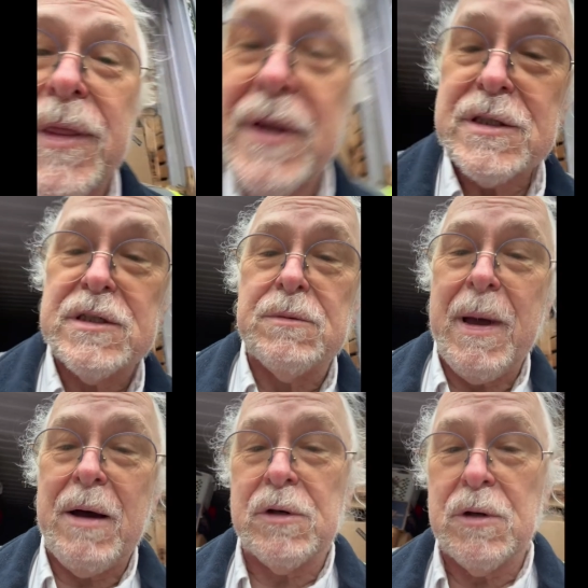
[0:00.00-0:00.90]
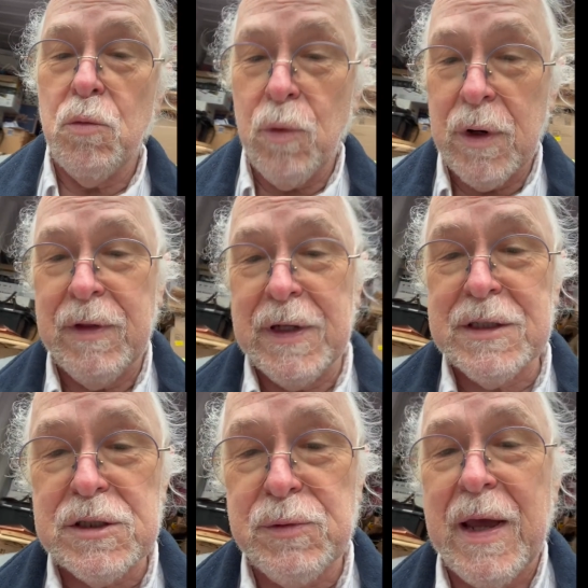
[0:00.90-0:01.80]
this is about one of the
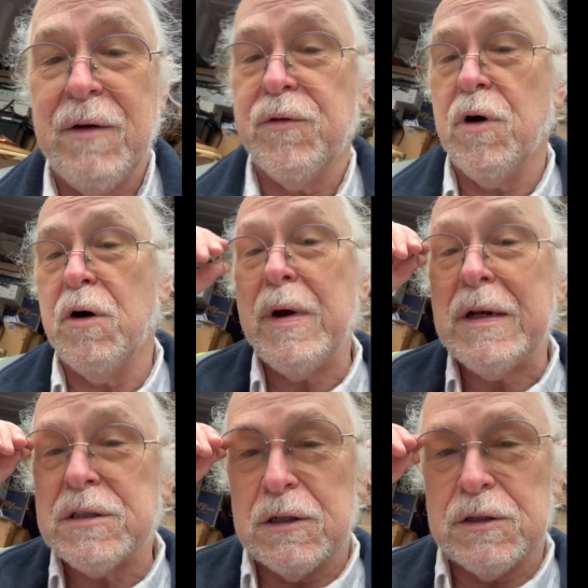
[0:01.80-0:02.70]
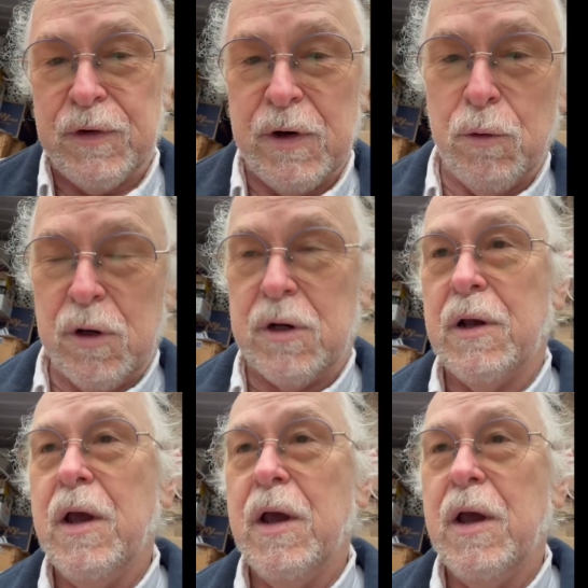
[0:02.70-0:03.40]
additions we have for our Renaissance Fair work.